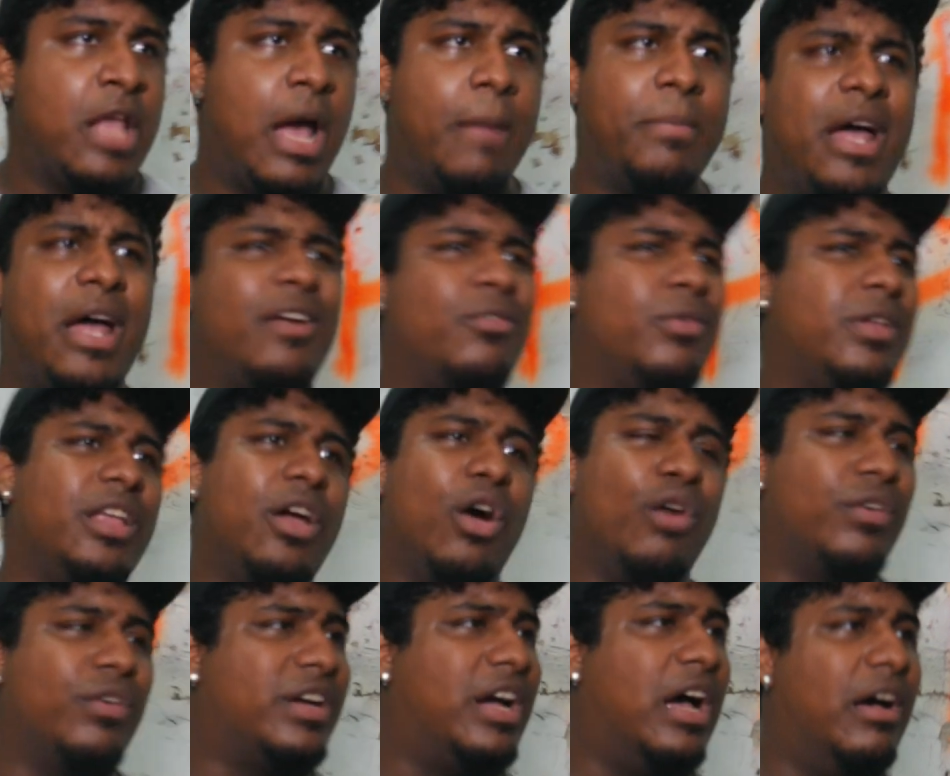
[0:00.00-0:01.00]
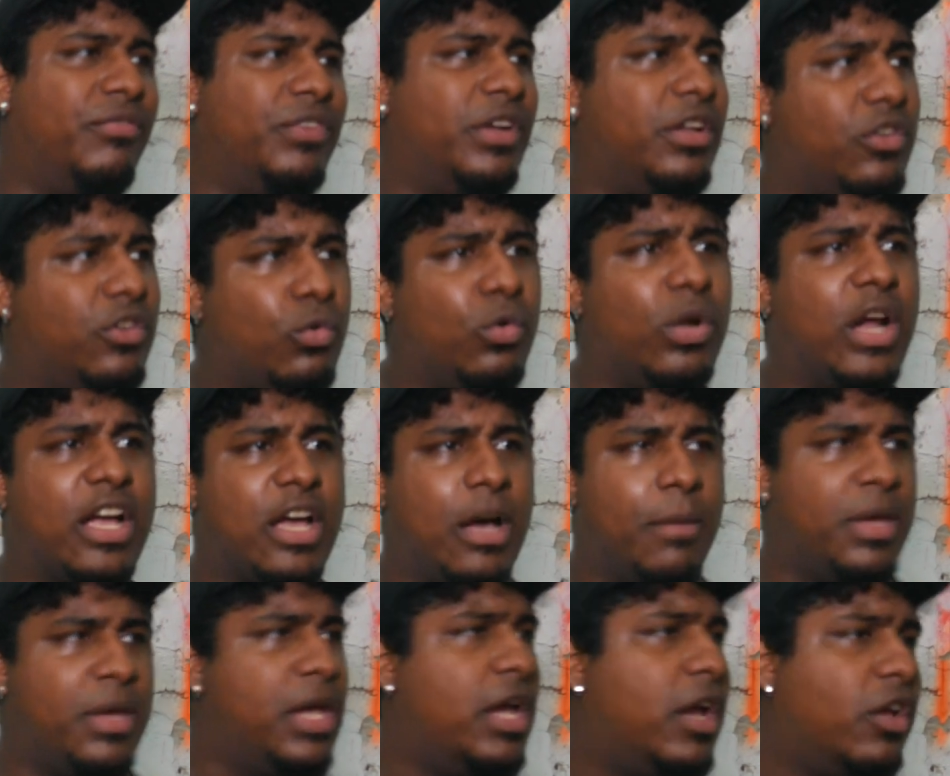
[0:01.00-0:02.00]
I'm not a really overconfident dude. I
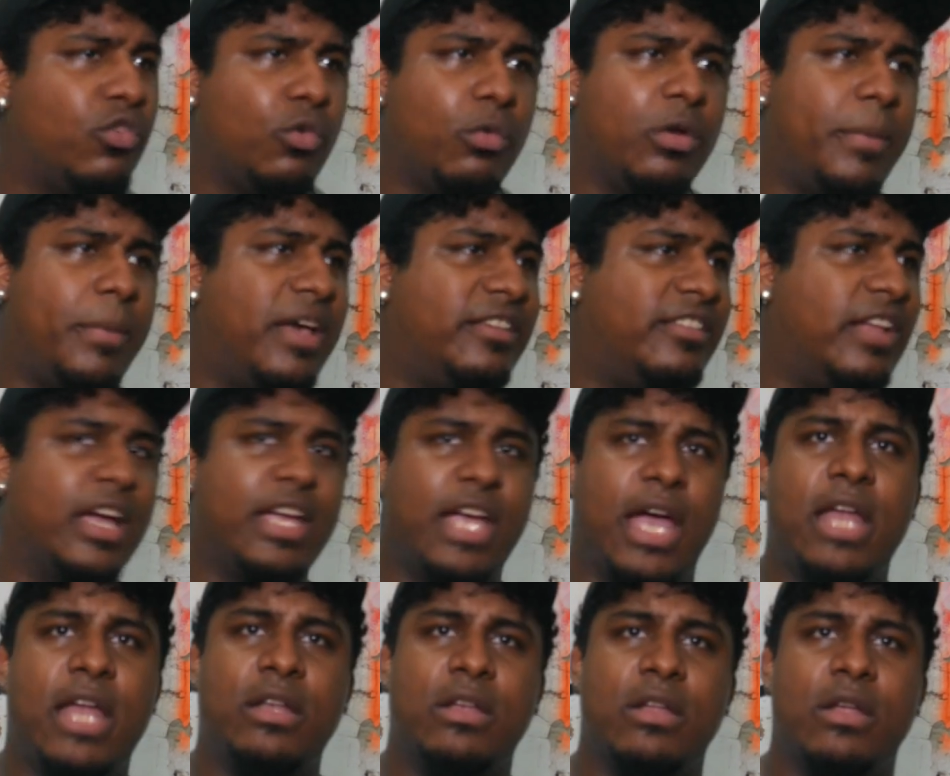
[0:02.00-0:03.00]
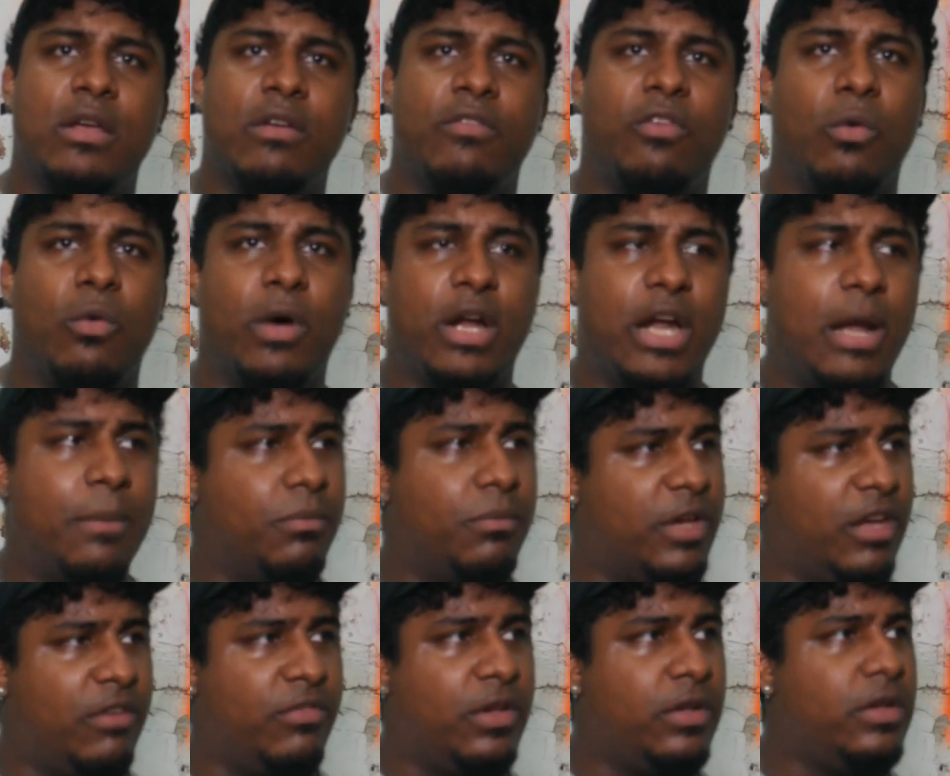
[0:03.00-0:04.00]
come in here do the best I can for what
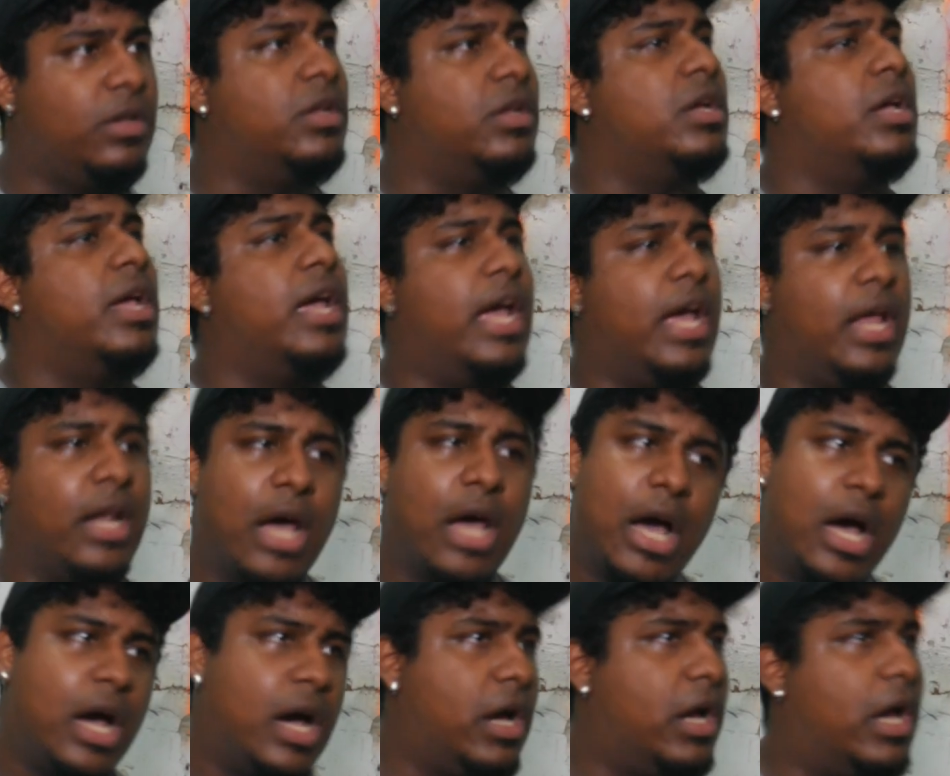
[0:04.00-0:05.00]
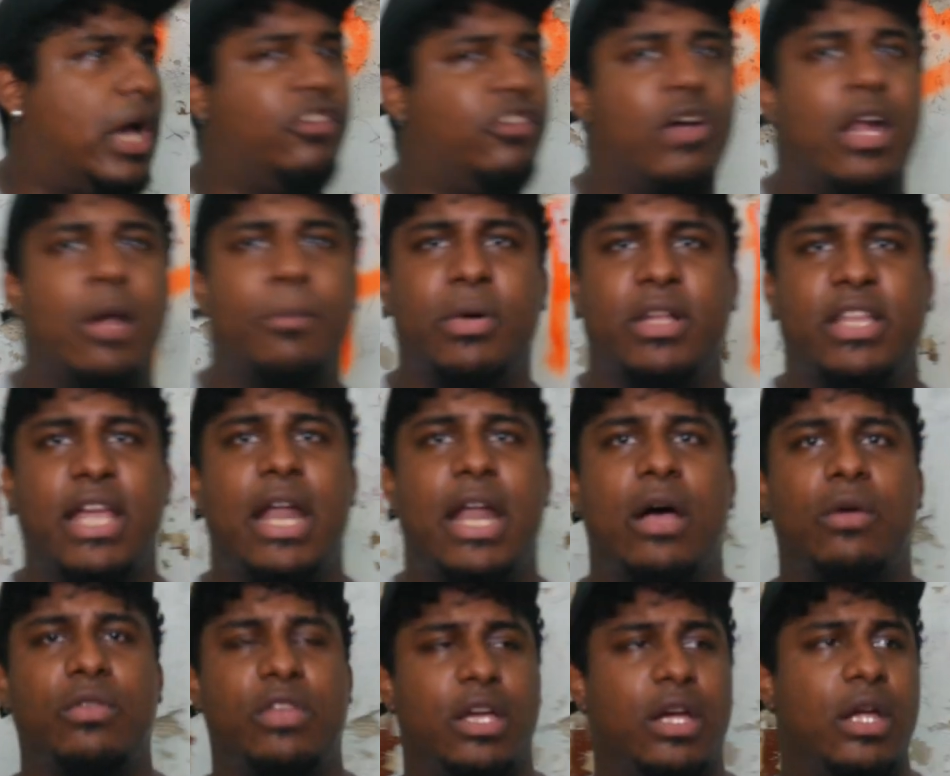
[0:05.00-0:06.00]
I'm given, and uh, I try to put that
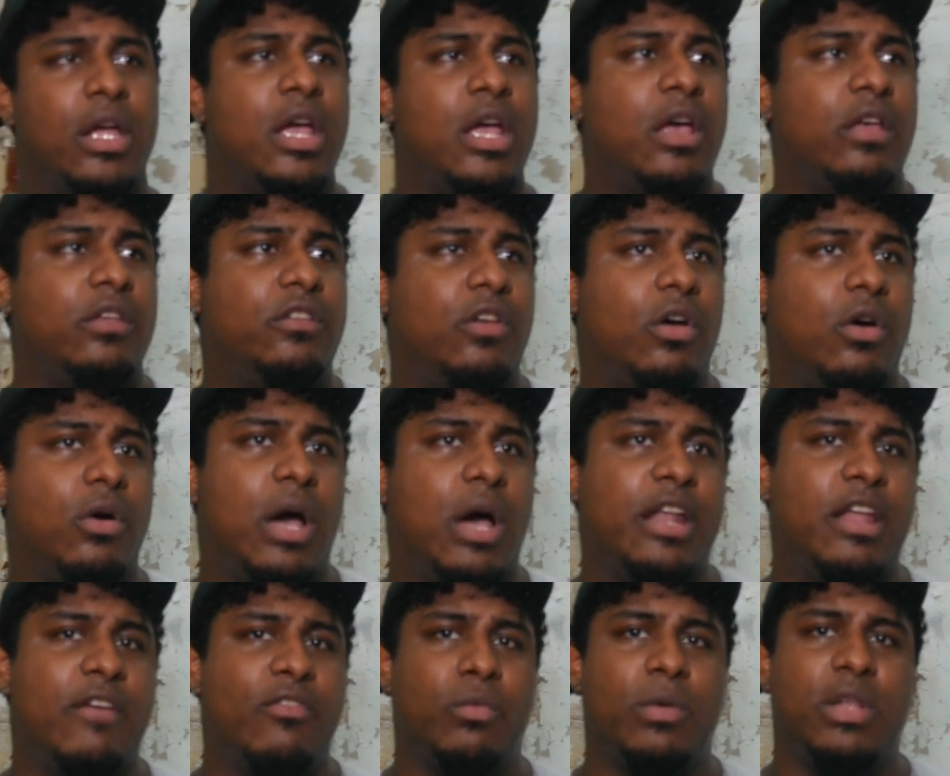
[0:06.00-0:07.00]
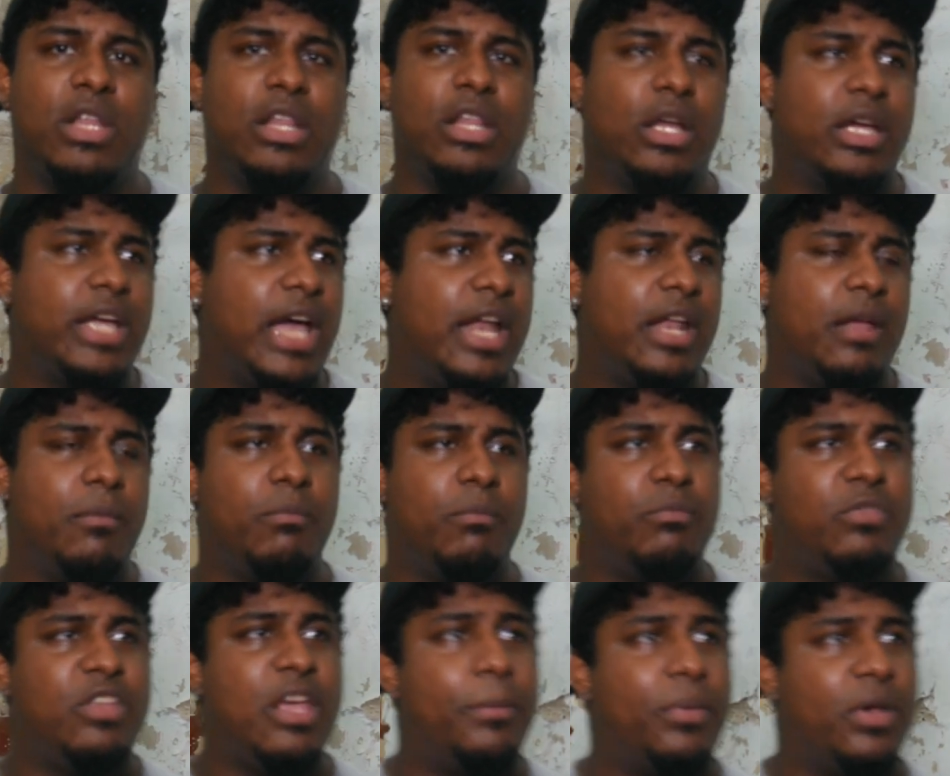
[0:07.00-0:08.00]
out there. Word, so man. I never we really go. look at it
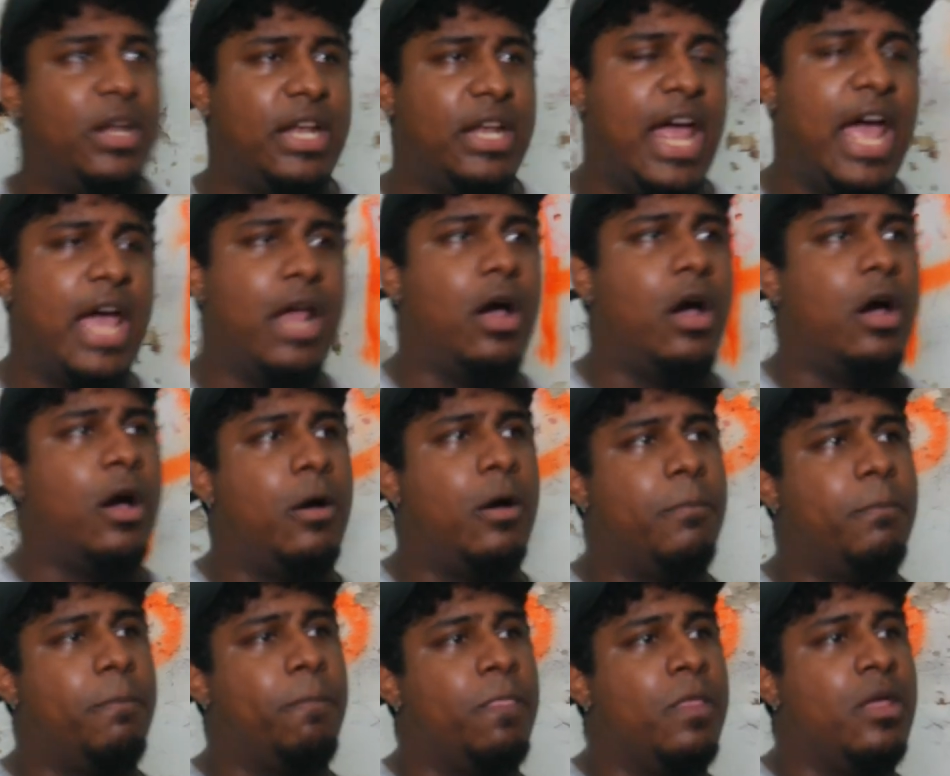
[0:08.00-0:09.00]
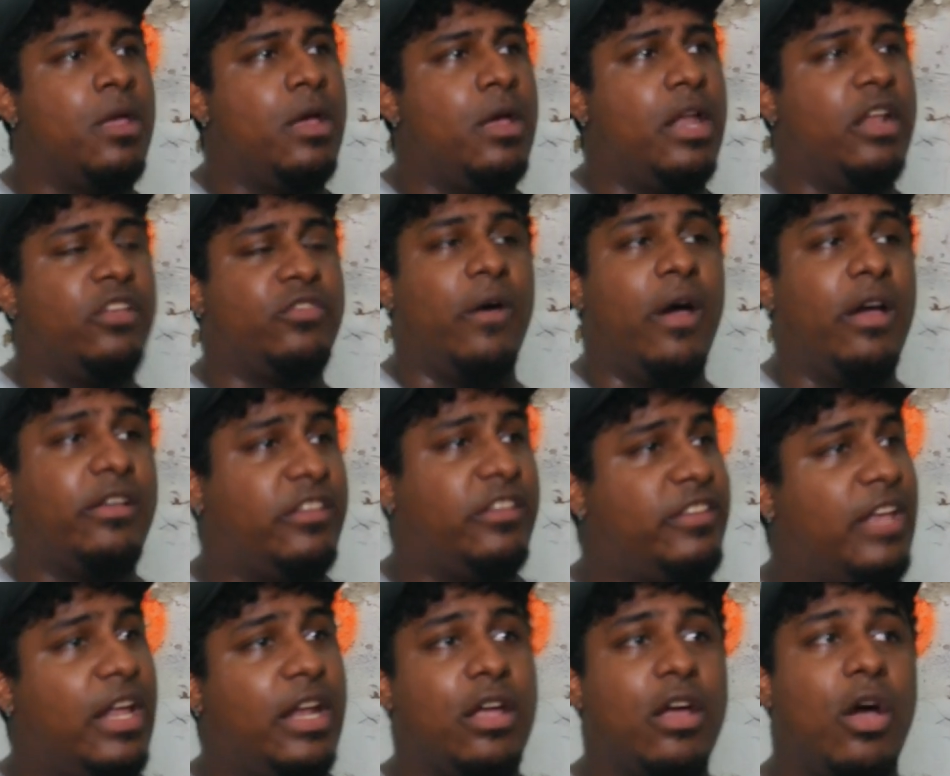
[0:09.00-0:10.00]
deeper than that. Um, and as far as the
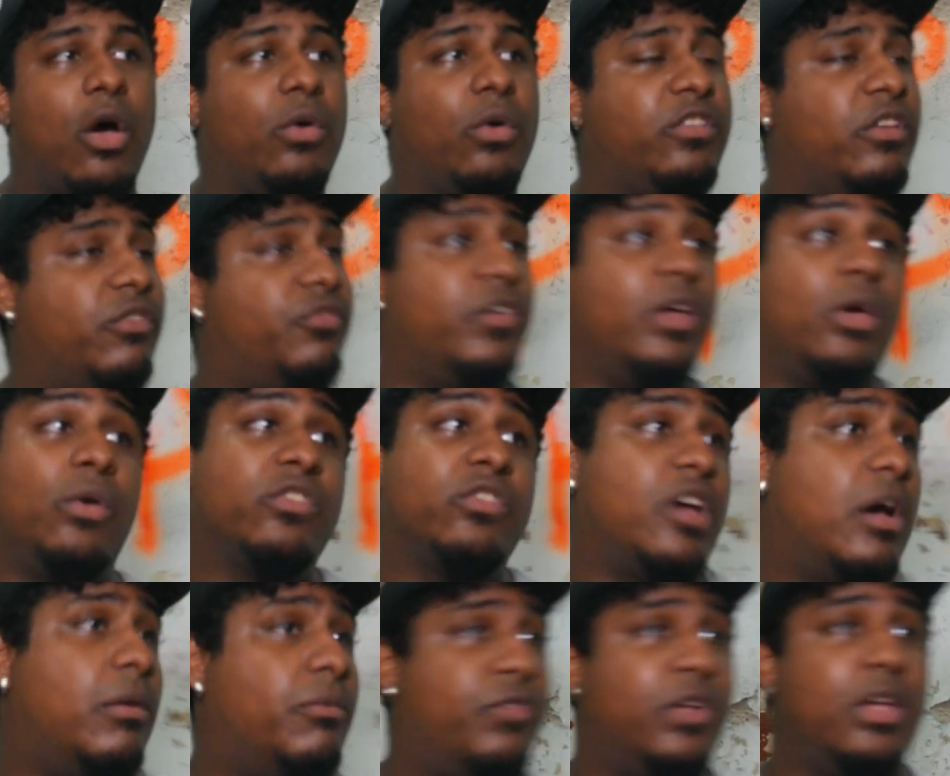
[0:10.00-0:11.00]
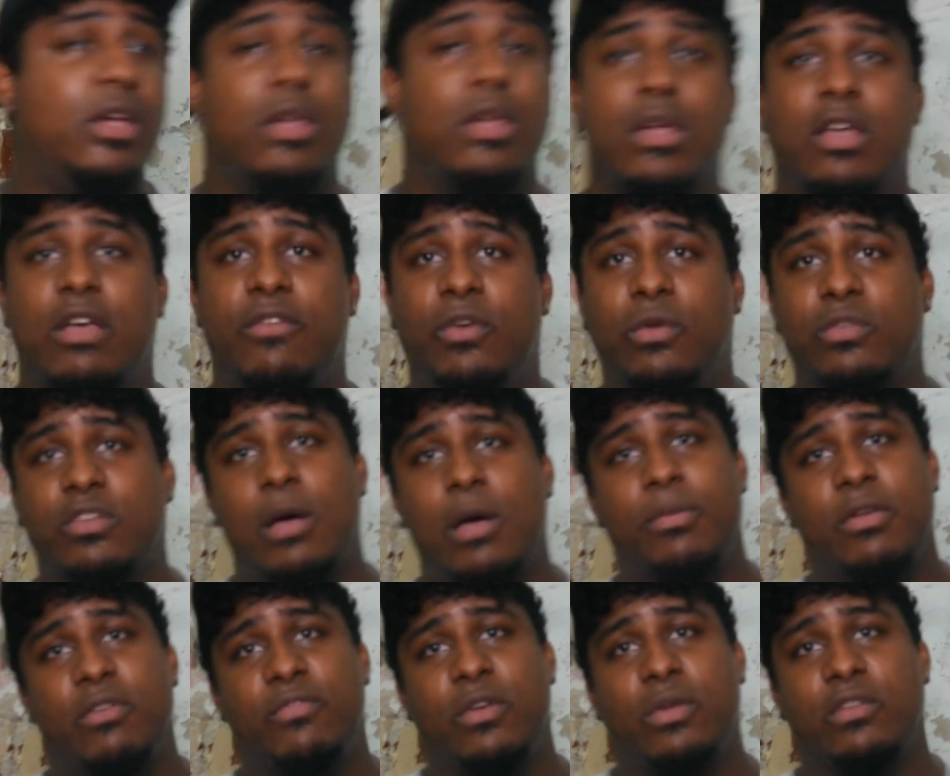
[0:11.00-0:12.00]
setting goes, it feels comfy. It feels
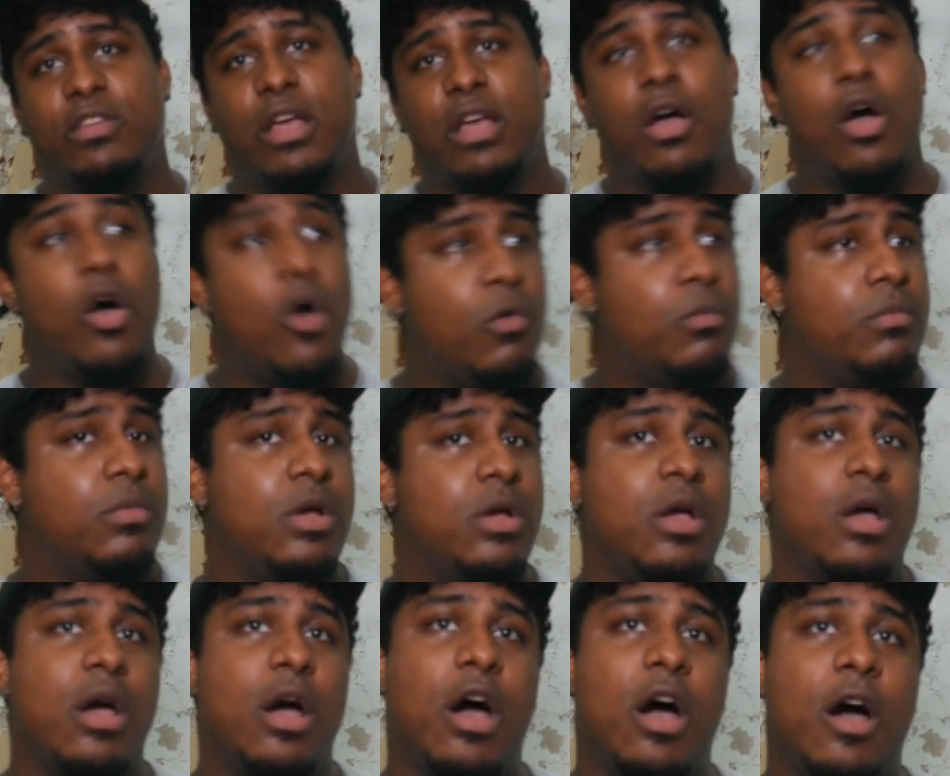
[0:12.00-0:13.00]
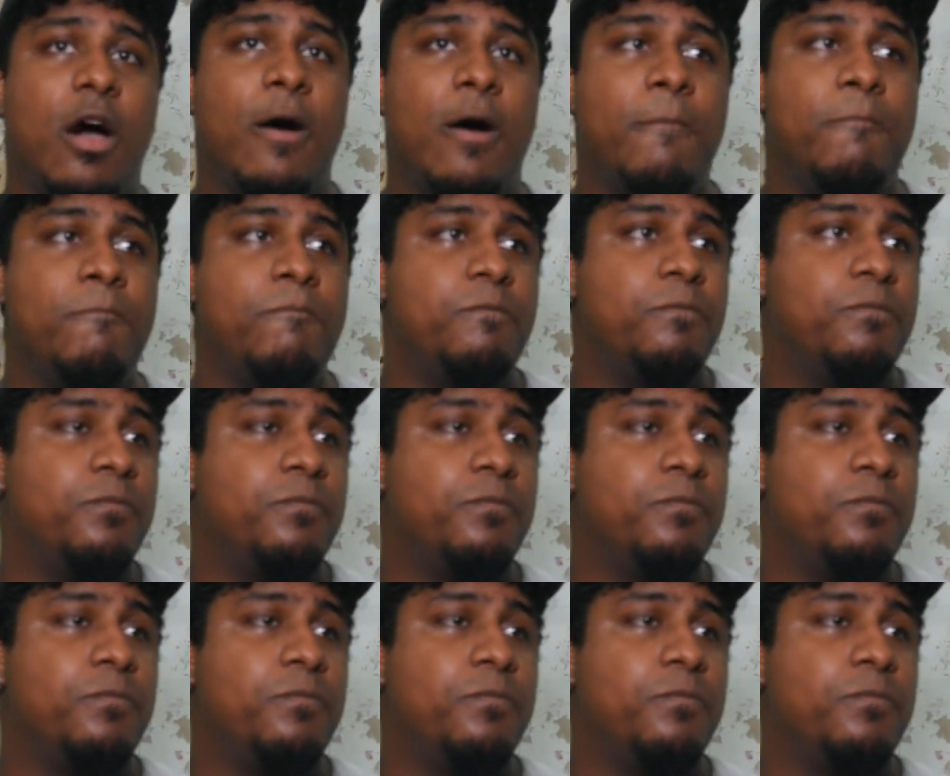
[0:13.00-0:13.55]
comfy. It feels like home. Um,